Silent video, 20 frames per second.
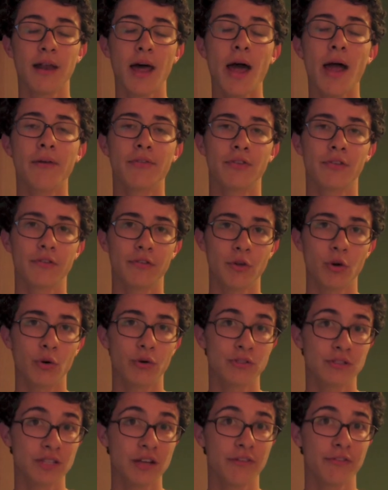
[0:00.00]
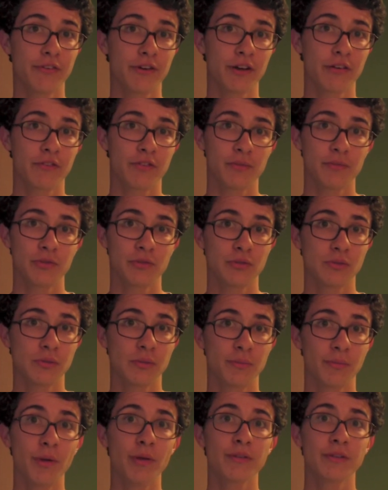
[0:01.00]
lives of those suffering from
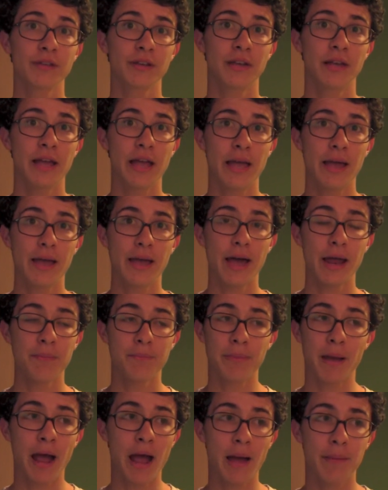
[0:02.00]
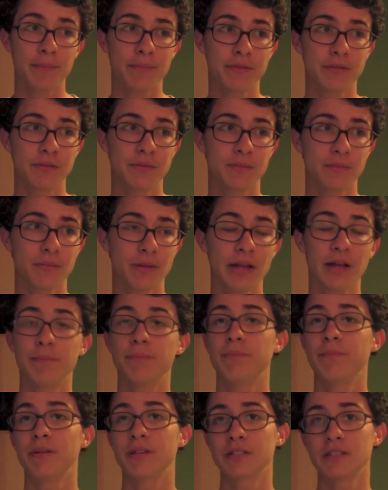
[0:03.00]
cerebral palsy, and perhaps
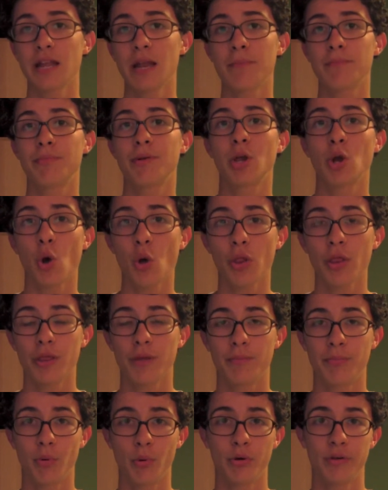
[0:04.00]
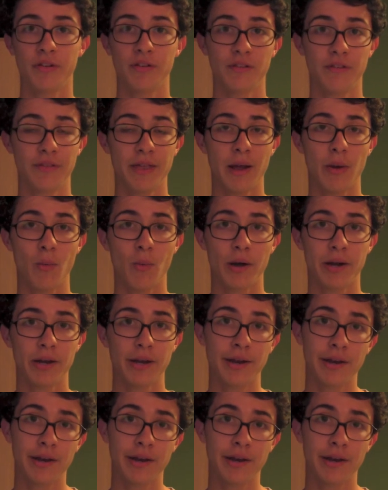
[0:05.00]
extend beyond the borders of that one